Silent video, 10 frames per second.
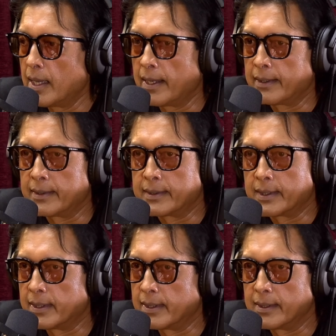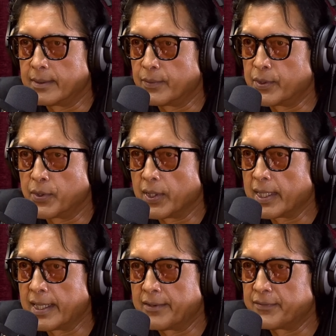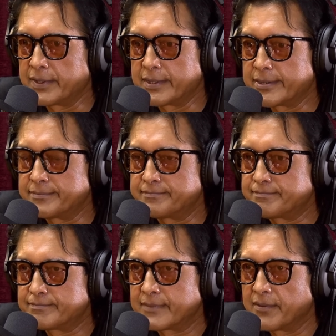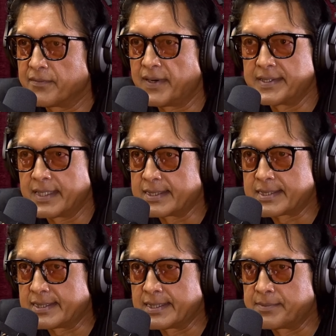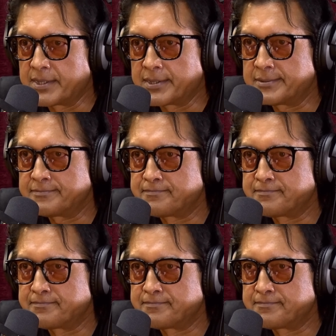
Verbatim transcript: And we all have finite time here.